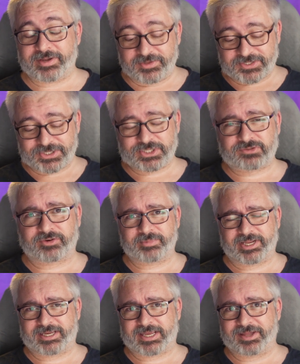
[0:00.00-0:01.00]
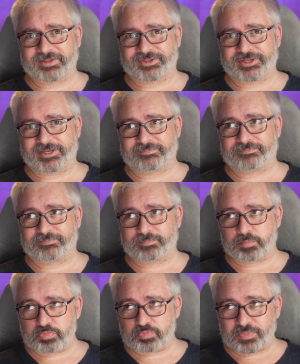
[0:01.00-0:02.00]
and this is an account that
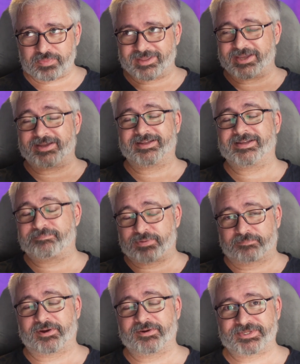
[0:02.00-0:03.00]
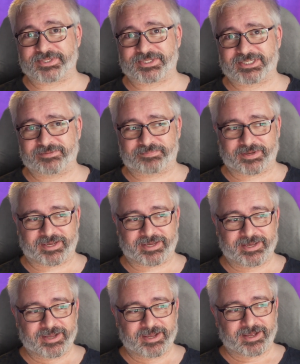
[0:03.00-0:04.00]
proposes to be